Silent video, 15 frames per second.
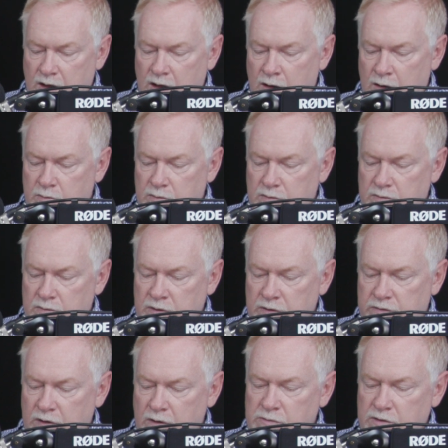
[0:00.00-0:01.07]
Um, the
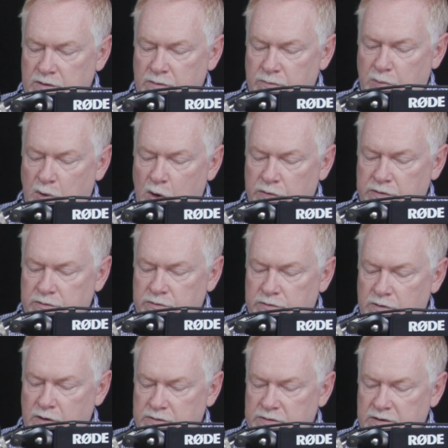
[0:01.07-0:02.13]
subject of Paul's
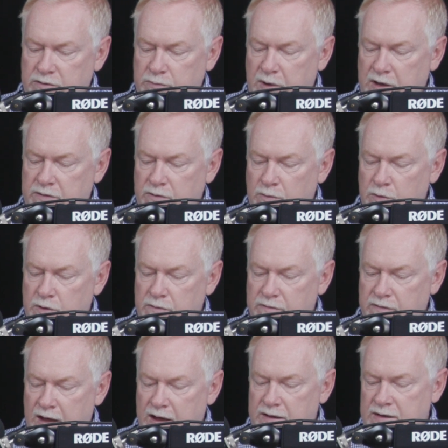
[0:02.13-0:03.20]
instruction is based on the
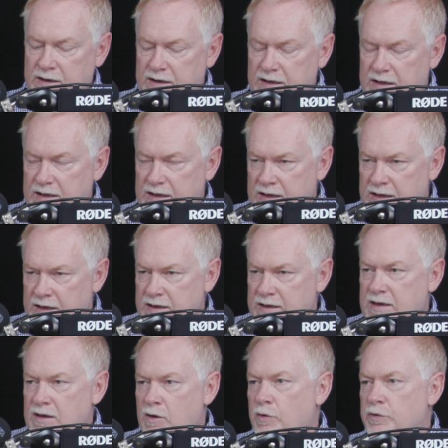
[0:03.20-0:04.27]
fact that he
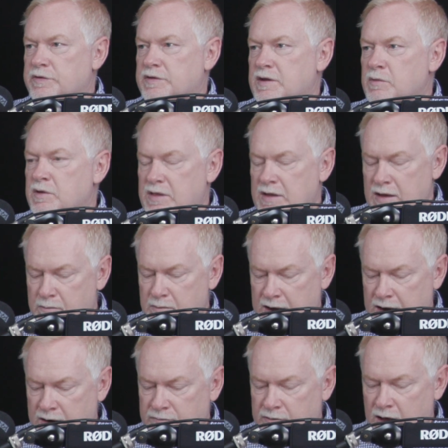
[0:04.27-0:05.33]
calls Timothy a
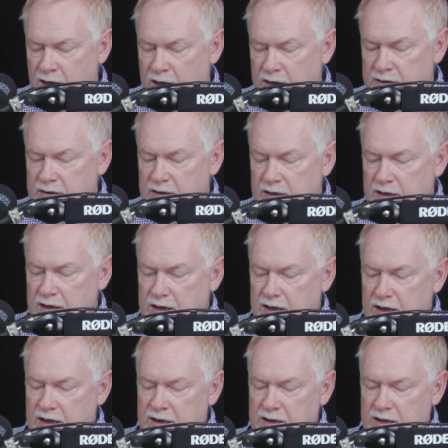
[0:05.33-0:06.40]
man of God,
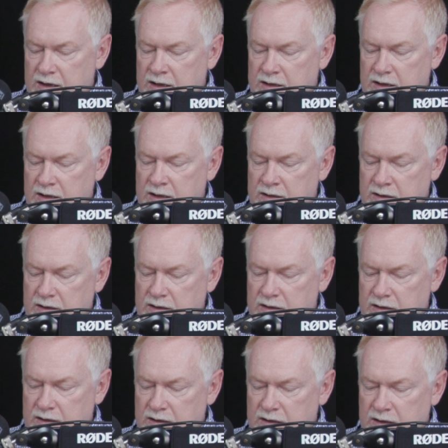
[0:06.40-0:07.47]
and it, it and
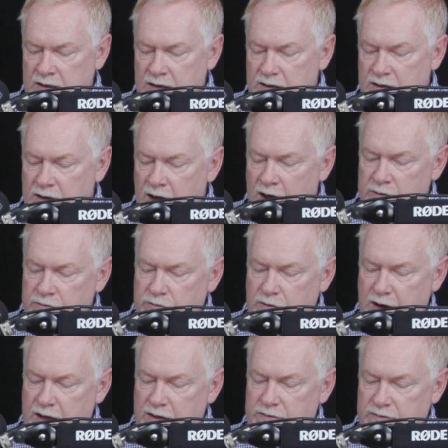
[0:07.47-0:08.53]
it
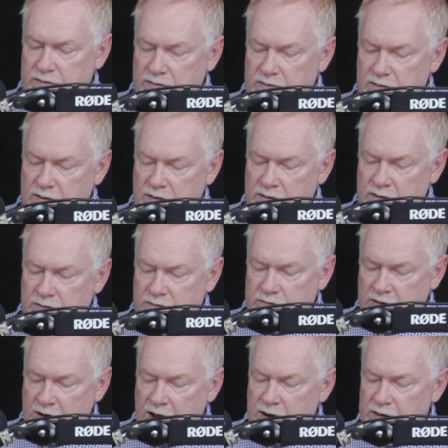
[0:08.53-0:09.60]
contrasts this
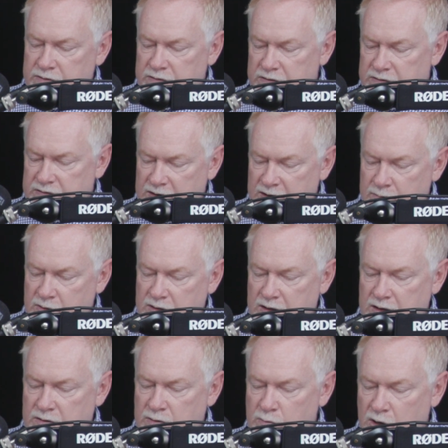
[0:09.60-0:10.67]
challenges
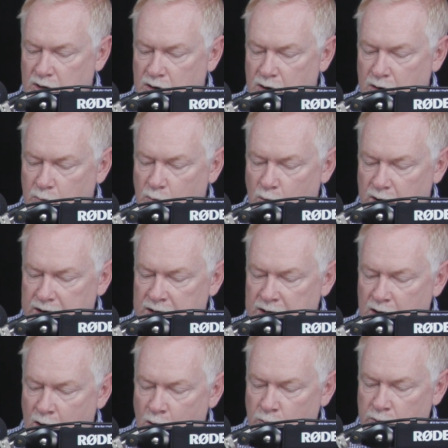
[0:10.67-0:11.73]
Timothy to become what
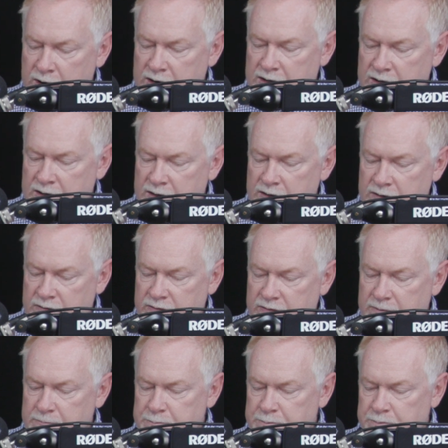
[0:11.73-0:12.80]
he already is